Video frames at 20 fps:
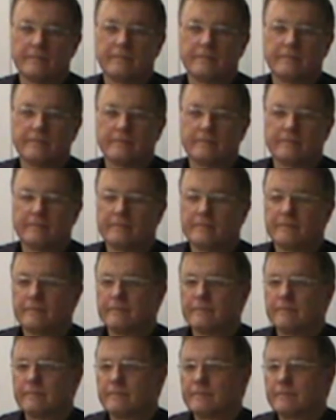
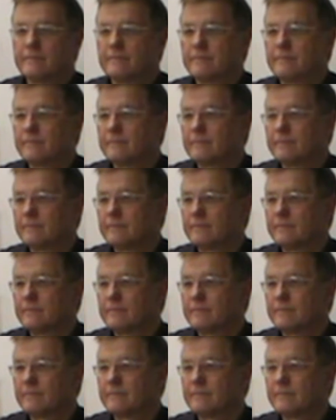[no speech]